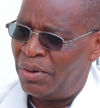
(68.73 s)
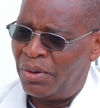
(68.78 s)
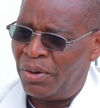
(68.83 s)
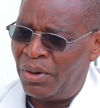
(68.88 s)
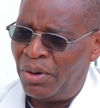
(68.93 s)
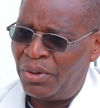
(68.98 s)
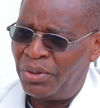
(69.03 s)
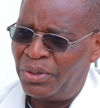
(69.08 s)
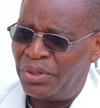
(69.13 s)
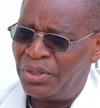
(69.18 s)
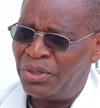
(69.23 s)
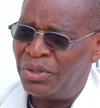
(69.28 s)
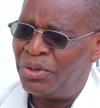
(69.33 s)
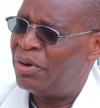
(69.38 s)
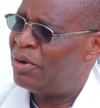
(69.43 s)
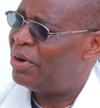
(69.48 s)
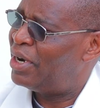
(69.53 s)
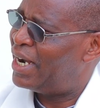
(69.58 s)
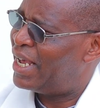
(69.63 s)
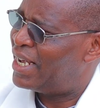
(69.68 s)
Oh,
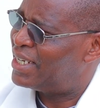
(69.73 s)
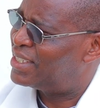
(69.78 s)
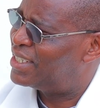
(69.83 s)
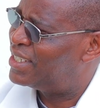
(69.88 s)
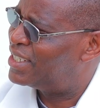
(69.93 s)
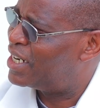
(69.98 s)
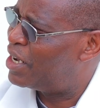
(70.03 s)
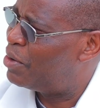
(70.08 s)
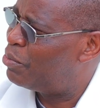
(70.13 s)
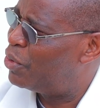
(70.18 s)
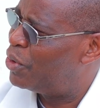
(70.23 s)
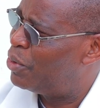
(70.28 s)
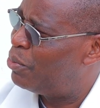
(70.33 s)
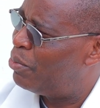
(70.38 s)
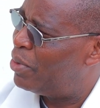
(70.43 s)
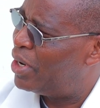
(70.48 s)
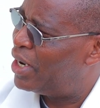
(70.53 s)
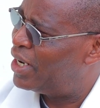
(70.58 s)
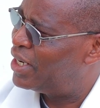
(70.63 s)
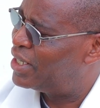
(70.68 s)
last time we
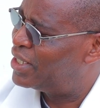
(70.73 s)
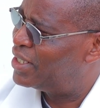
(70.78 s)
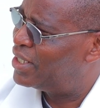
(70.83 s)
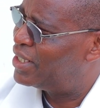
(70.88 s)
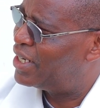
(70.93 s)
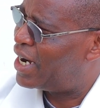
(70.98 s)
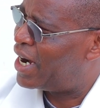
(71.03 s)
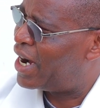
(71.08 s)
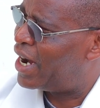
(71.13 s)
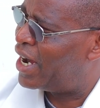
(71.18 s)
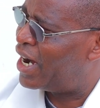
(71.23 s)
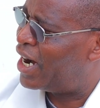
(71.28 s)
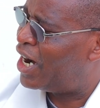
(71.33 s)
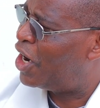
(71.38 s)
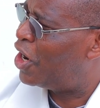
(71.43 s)
met, I